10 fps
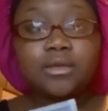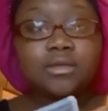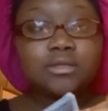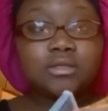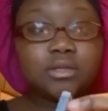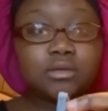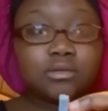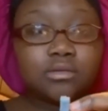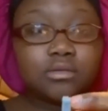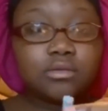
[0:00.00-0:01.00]

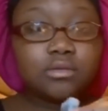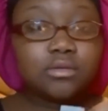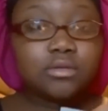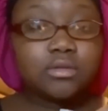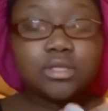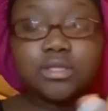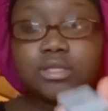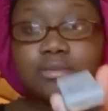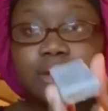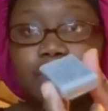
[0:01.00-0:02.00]
So this is
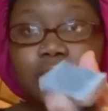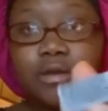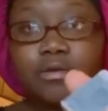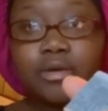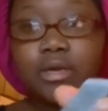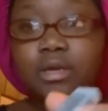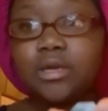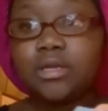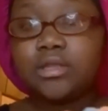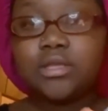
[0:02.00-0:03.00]
my battery,
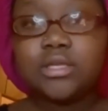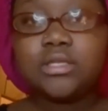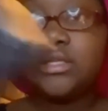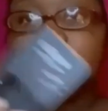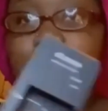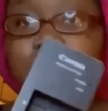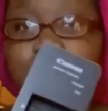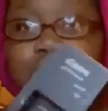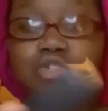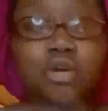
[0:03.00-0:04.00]
and this is
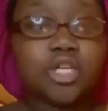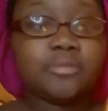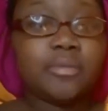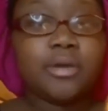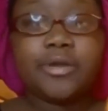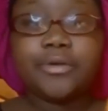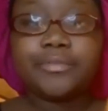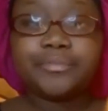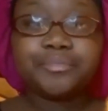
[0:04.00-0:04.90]
to charge my battery.